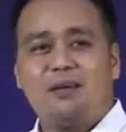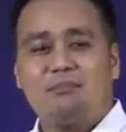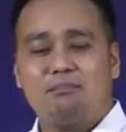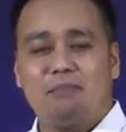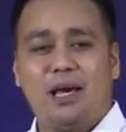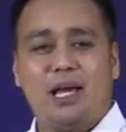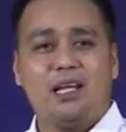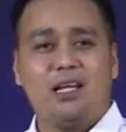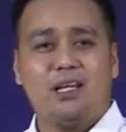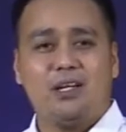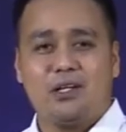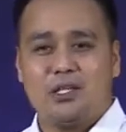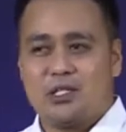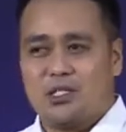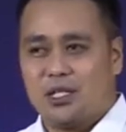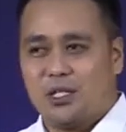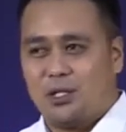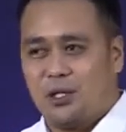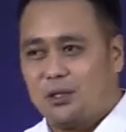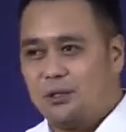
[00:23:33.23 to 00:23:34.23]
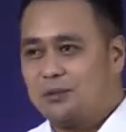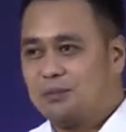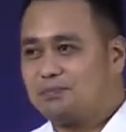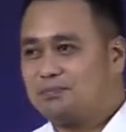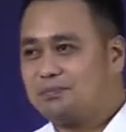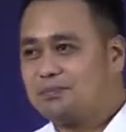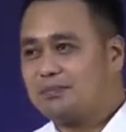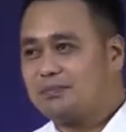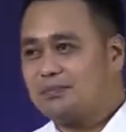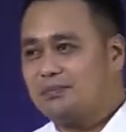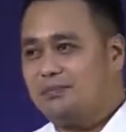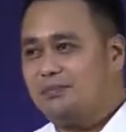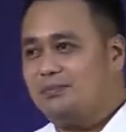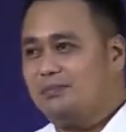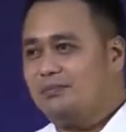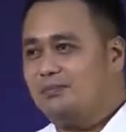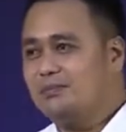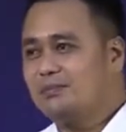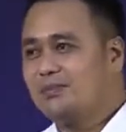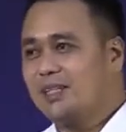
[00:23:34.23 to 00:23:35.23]
Many years ago,
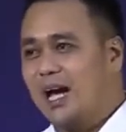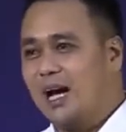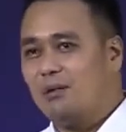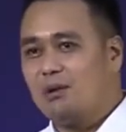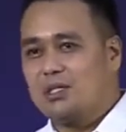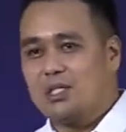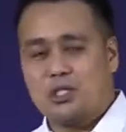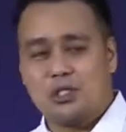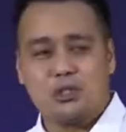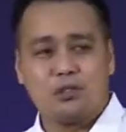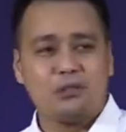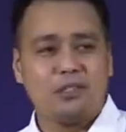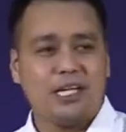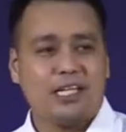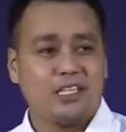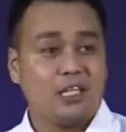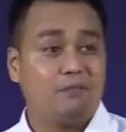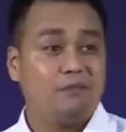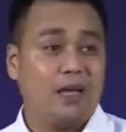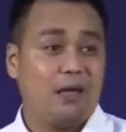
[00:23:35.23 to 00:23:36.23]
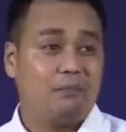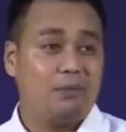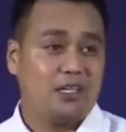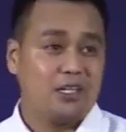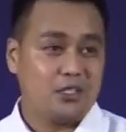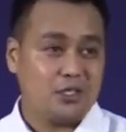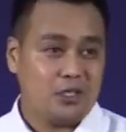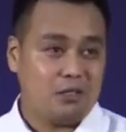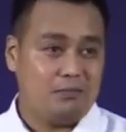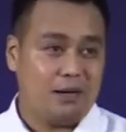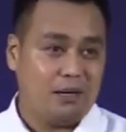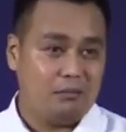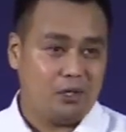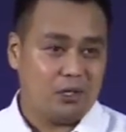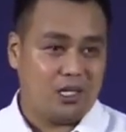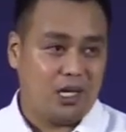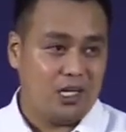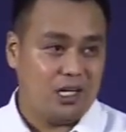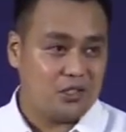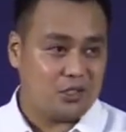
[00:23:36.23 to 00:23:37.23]
I was a student of Ebenezer Bible
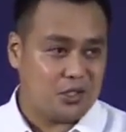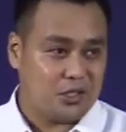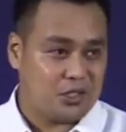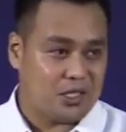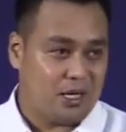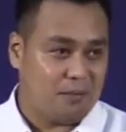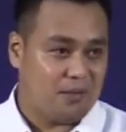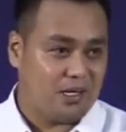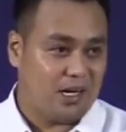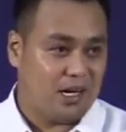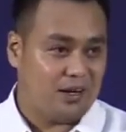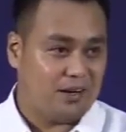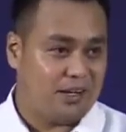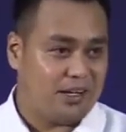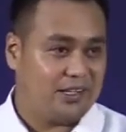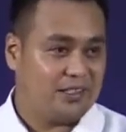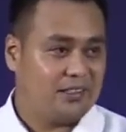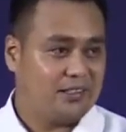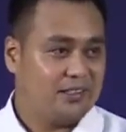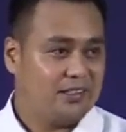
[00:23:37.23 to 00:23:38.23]
College and Seminary.